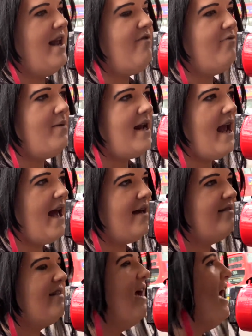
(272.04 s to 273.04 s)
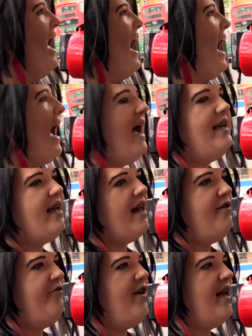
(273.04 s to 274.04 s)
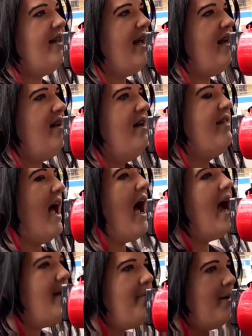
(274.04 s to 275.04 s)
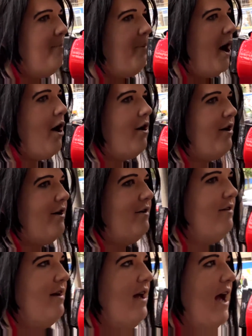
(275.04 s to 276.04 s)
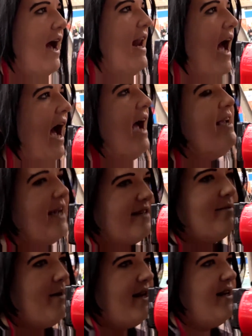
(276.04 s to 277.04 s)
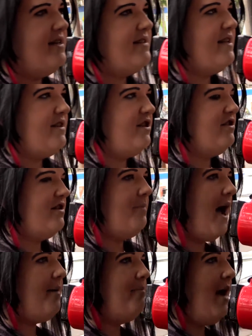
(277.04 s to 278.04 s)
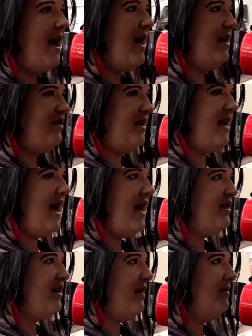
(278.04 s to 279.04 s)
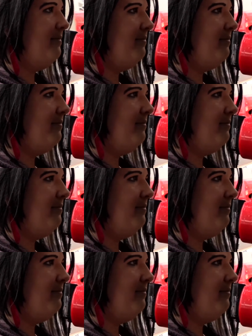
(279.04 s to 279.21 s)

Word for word: and everybody else, I get the feeling that I'm important and I get to make the decisions about my education.